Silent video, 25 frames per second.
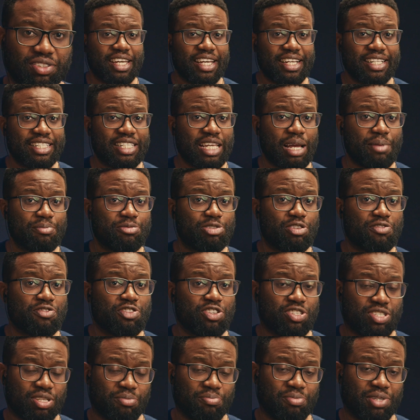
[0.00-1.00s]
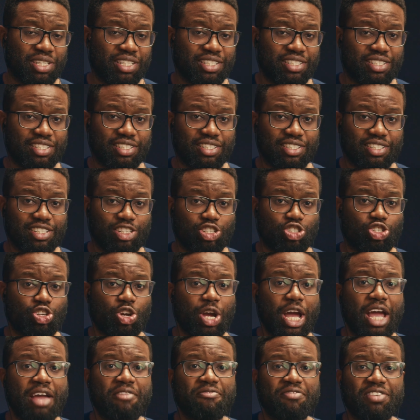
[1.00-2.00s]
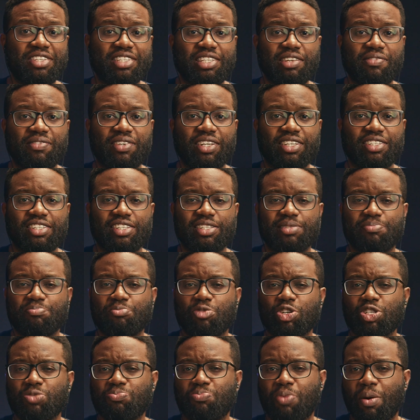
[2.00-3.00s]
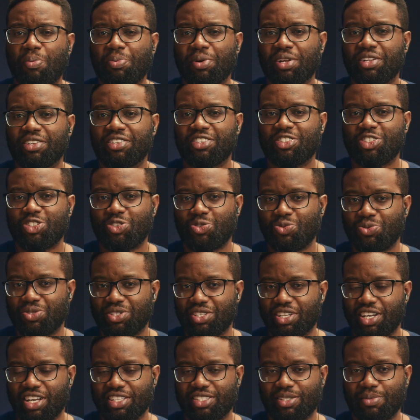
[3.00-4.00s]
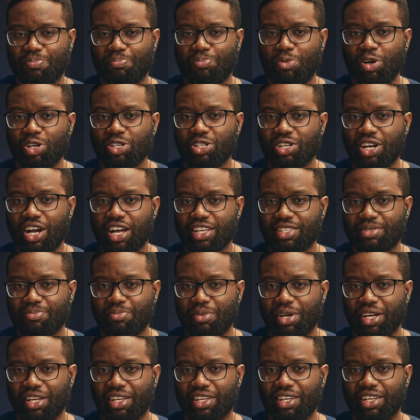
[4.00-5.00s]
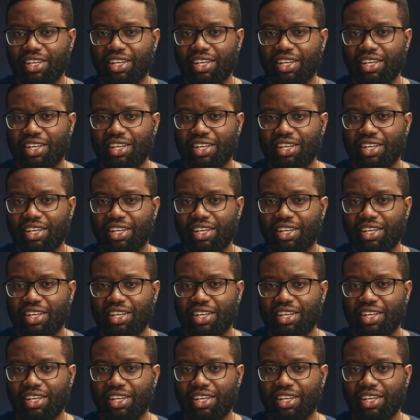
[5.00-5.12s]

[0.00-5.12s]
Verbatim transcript: In terms of usability, the Shure MV7X is most popularly used as a podcast mic